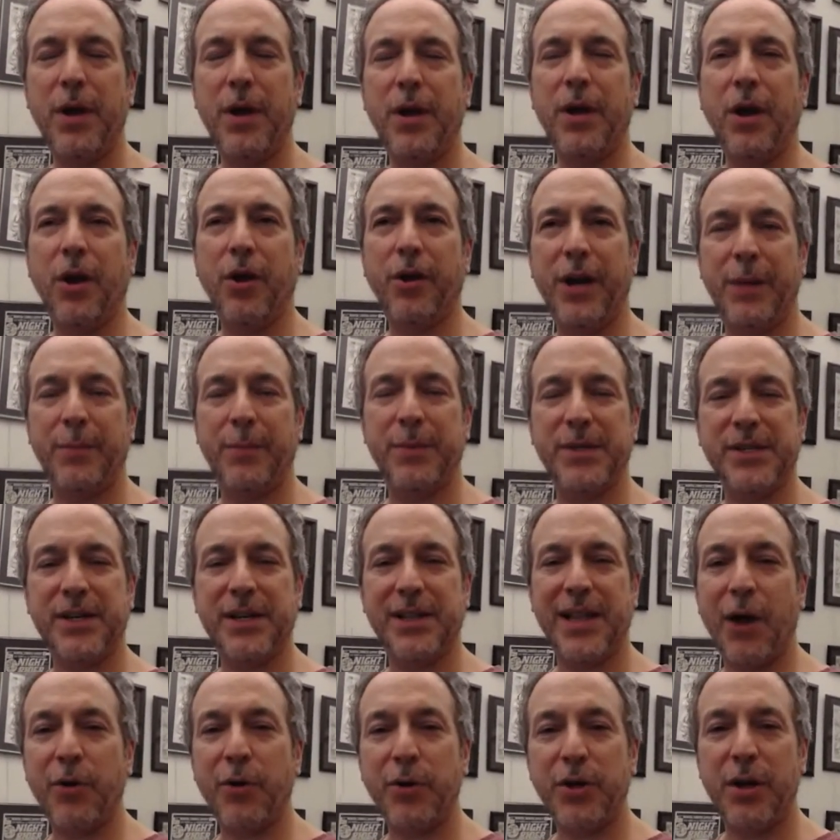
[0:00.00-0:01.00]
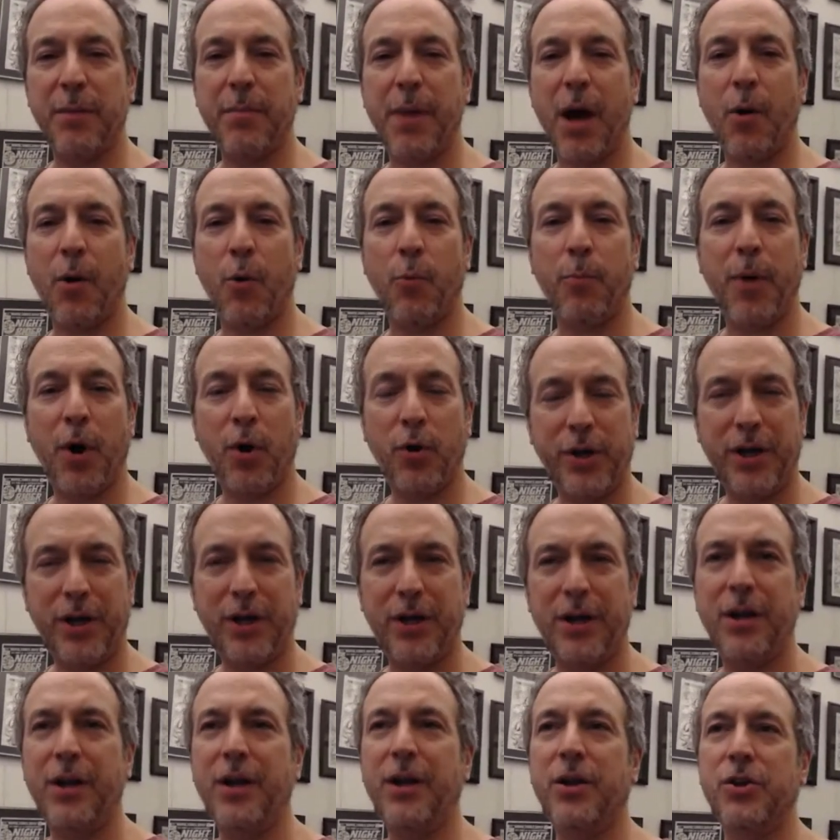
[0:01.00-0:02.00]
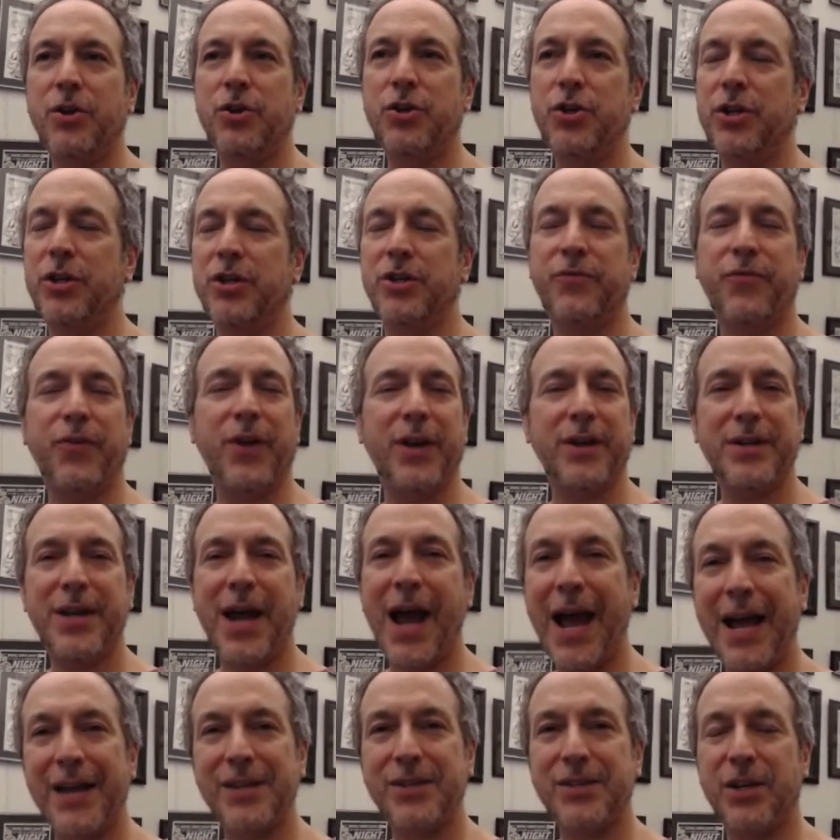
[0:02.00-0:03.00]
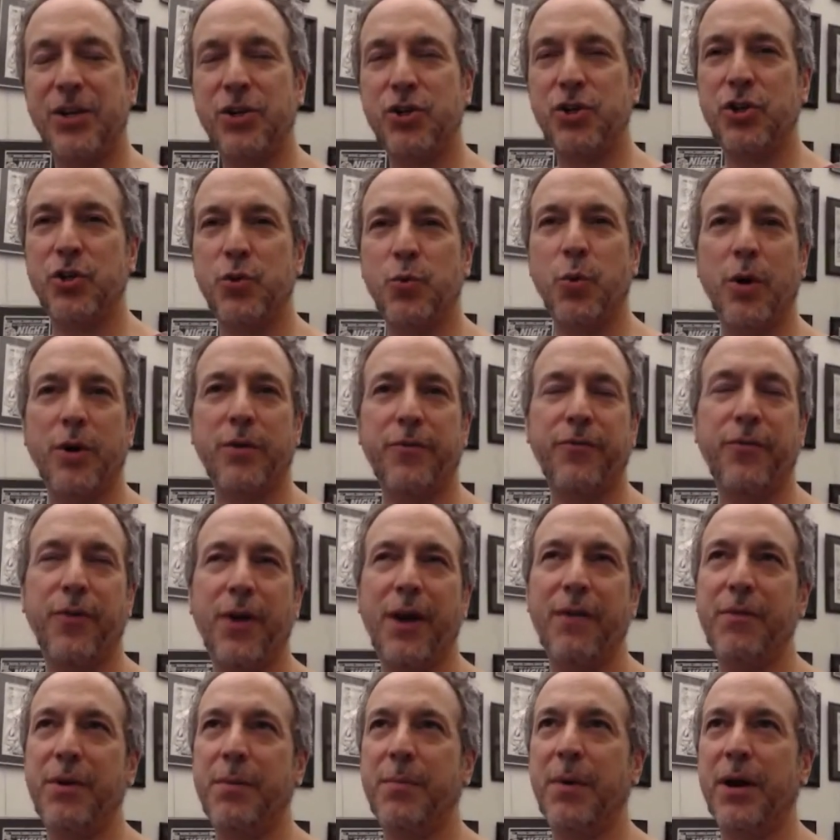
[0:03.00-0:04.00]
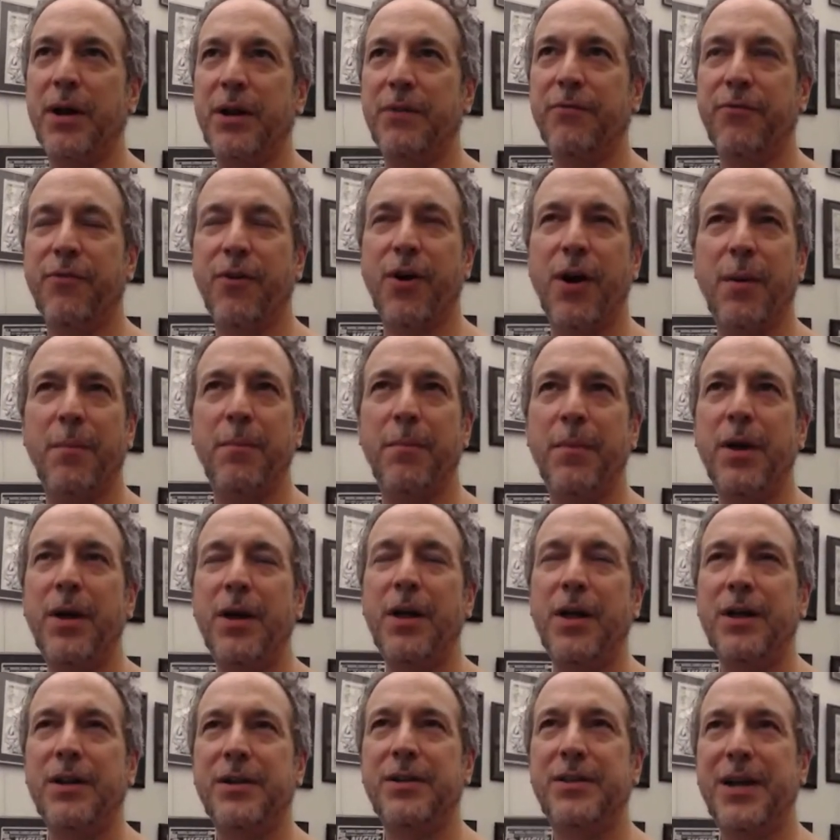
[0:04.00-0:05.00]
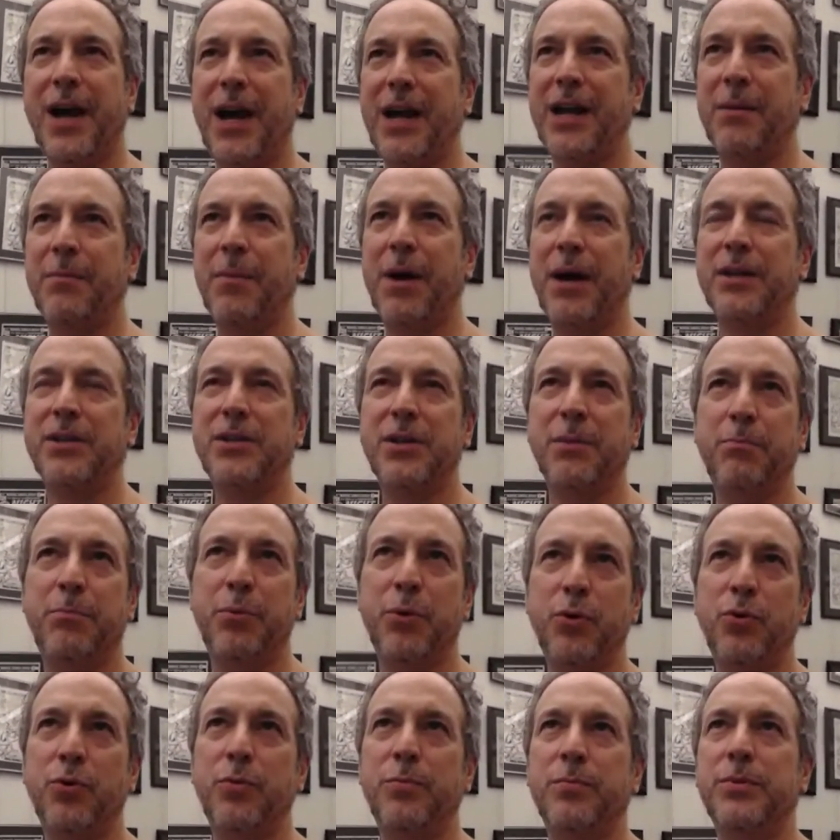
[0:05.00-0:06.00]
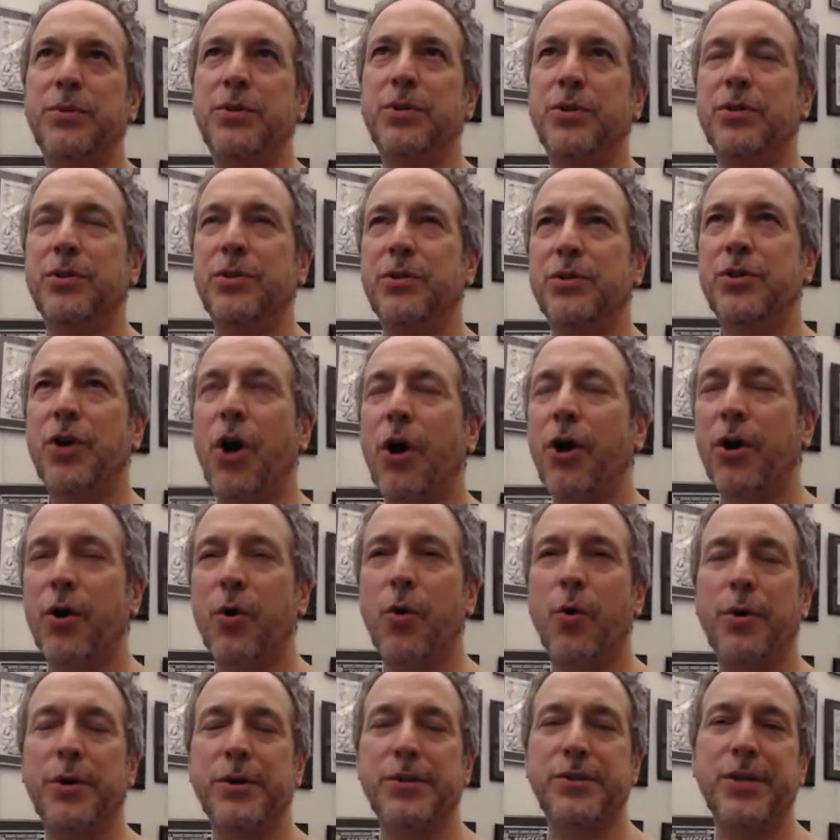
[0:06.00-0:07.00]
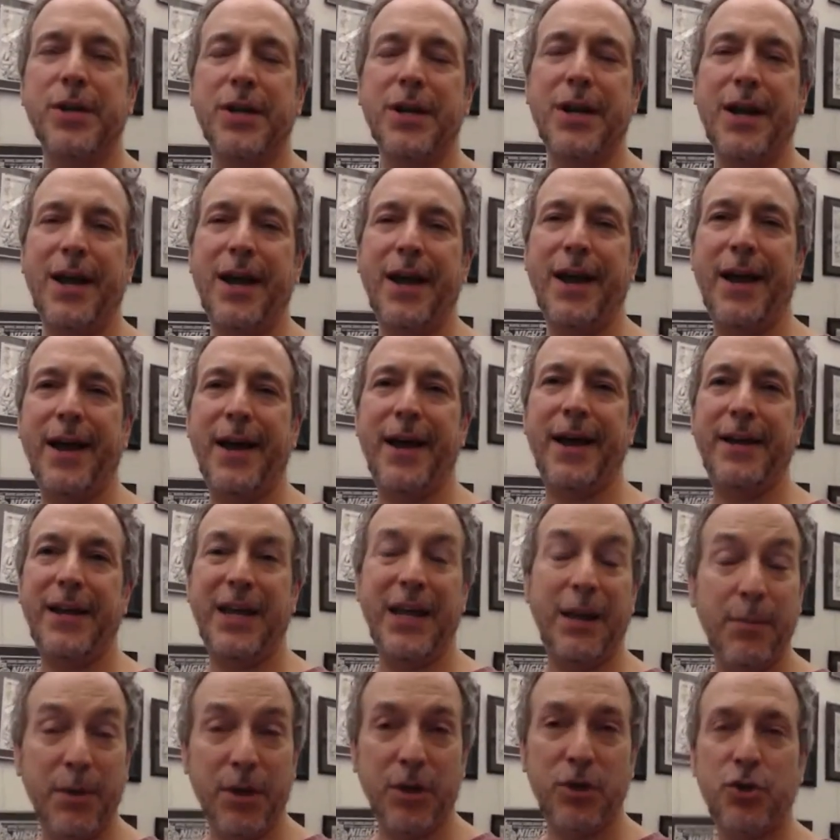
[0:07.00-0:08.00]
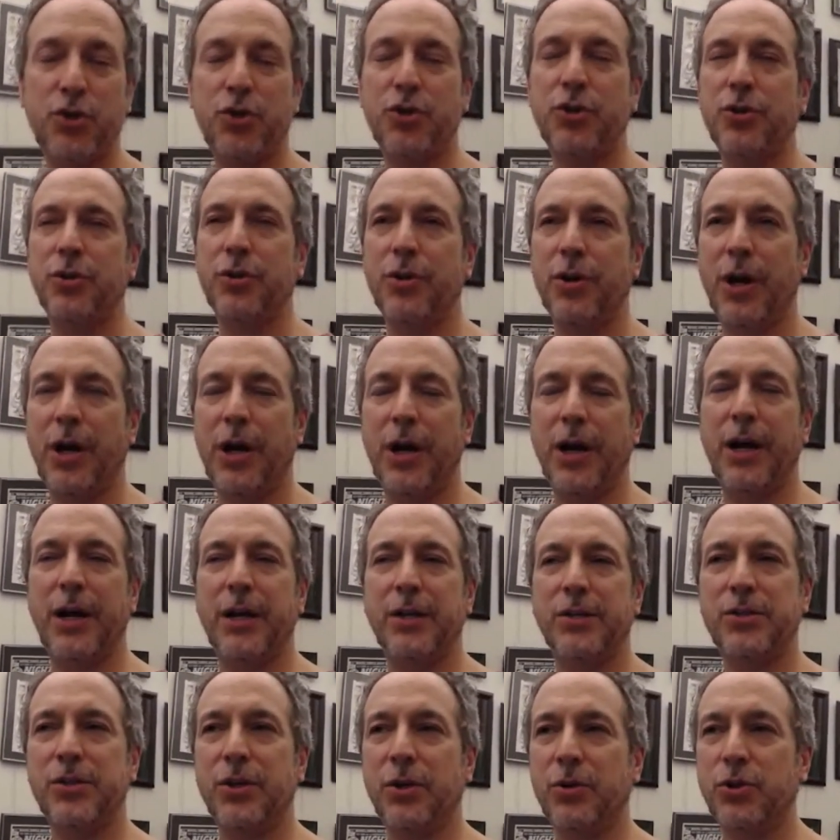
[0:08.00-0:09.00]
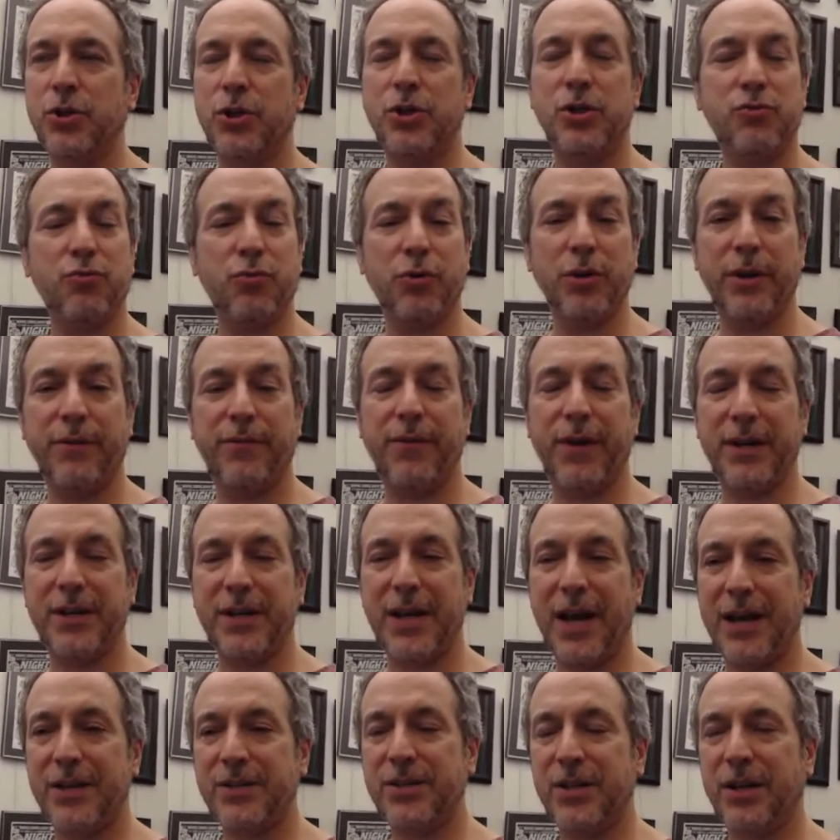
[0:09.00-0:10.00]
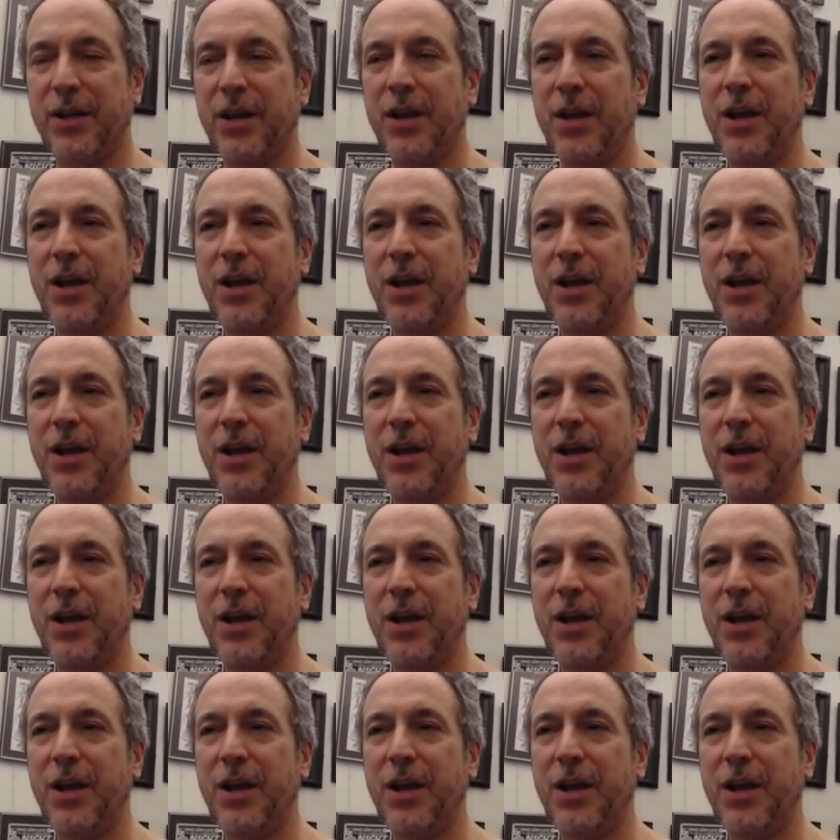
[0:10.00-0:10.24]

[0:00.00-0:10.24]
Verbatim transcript: Her name is Claudia Balboni. She is fantastic. She's worked for everybody from Dynamite to Boom to Dark Horse, and image. Uh, so she's really fantastic.